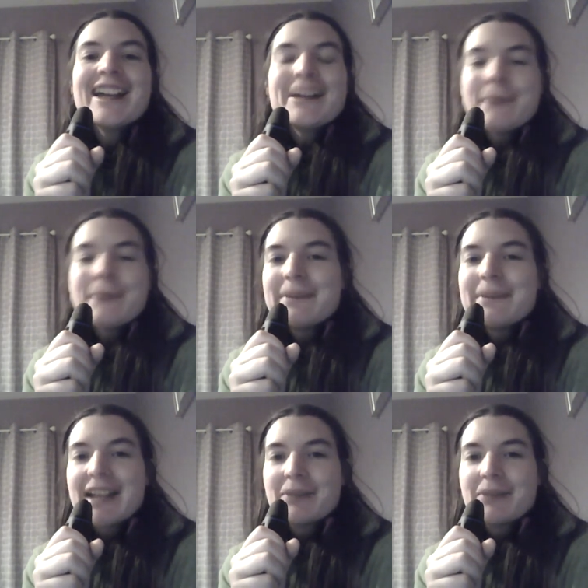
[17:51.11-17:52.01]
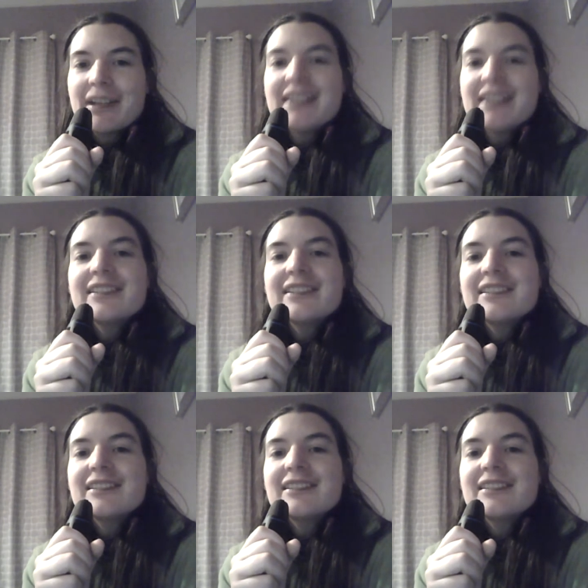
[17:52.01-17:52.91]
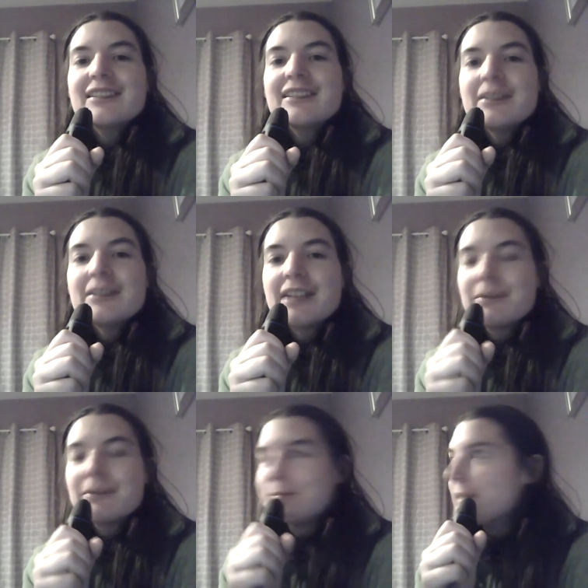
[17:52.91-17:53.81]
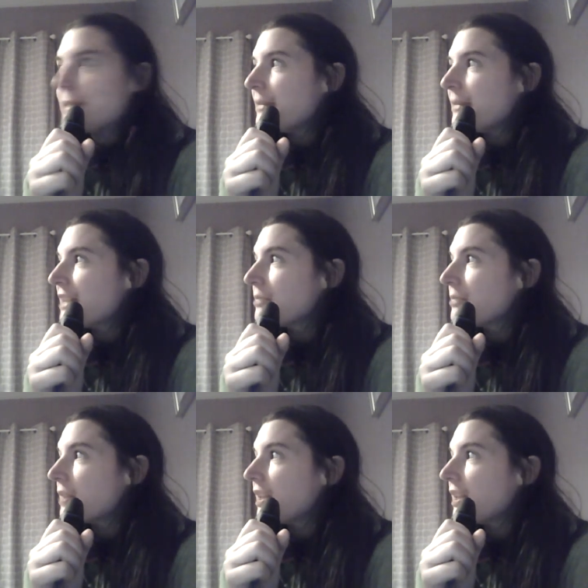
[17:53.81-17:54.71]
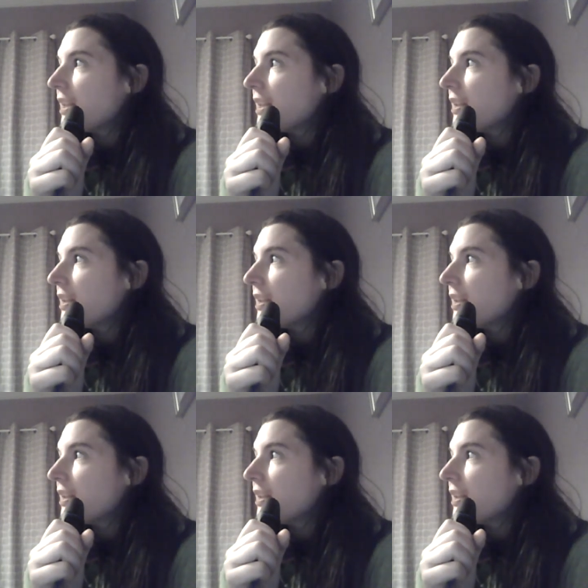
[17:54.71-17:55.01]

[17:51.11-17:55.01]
maybe that's why. Maybe that's why